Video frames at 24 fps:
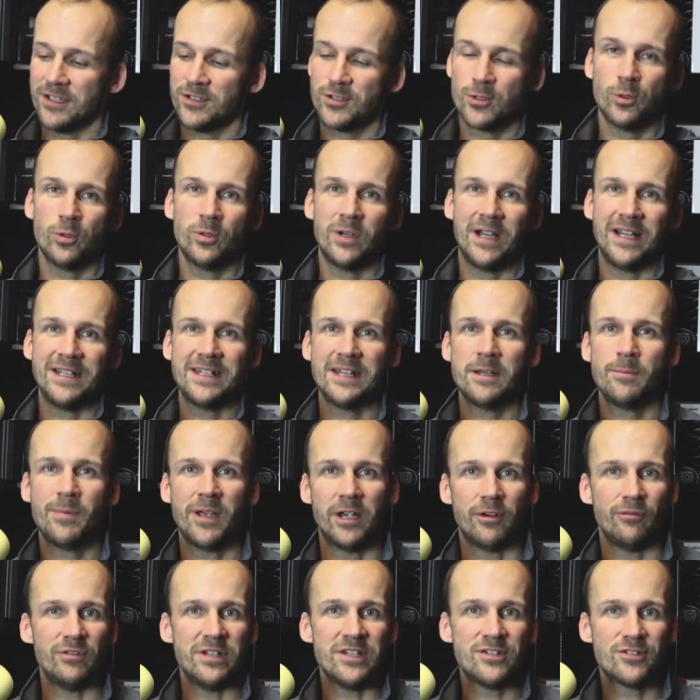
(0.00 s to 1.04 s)
So I did a
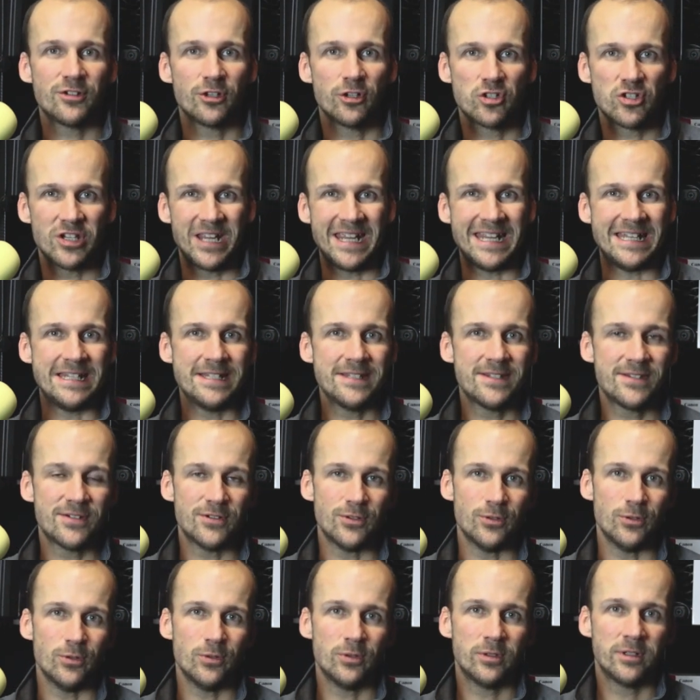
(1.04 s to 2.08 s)
bit of research
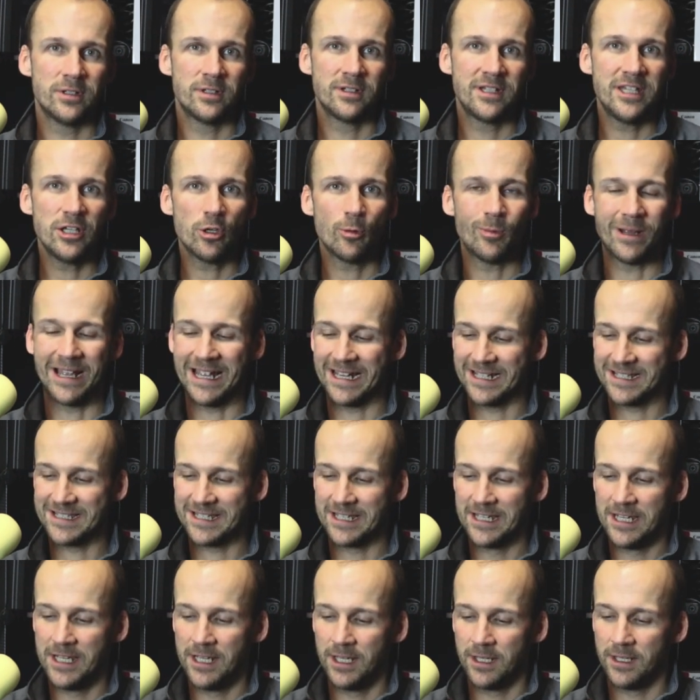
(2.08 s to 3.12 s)
into gear bags.
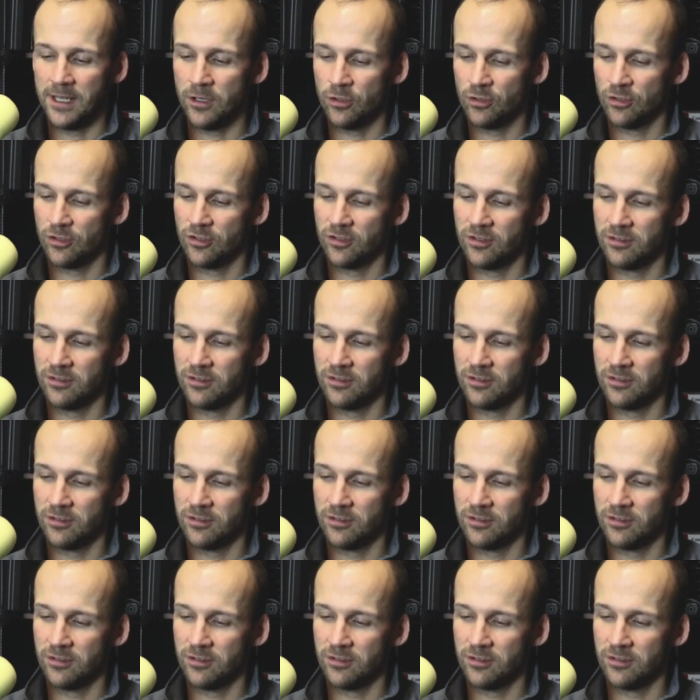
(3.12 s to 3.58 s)
Now,